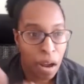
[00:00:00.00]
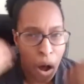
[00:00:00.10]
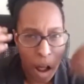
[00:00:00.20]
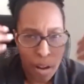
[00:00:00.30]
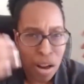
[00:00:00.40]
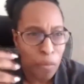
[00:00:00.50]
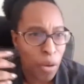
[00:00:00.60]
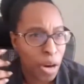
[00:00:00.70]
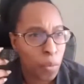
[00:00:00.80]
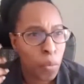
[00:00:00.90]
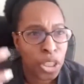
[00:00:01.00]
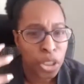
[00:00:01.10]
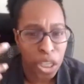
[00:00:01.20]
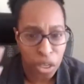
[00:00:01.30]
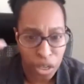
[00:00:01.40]
All what it should
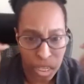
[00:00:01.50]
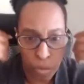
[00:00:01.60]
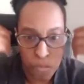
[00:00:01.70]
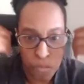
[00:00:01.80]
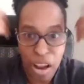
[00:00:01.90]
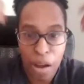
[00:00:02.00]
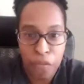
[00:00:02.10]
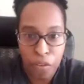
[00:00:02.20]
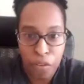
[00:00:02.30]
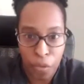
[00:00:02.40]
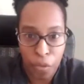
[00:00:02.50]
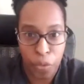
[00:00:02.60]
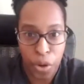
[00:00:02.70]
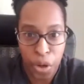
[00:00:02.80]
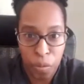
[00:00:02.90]
have could have will flow through
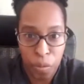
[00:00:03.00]
you